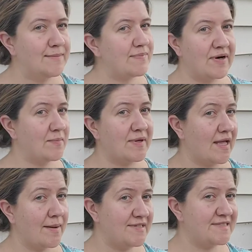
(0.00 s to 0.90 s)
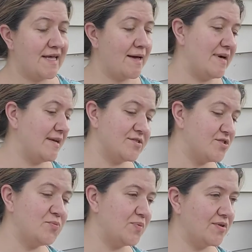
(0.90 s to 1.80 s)
Apparently, I just I made it
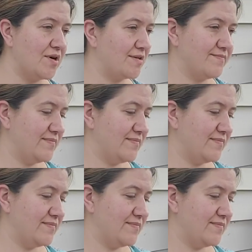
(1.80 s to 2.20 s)
super long.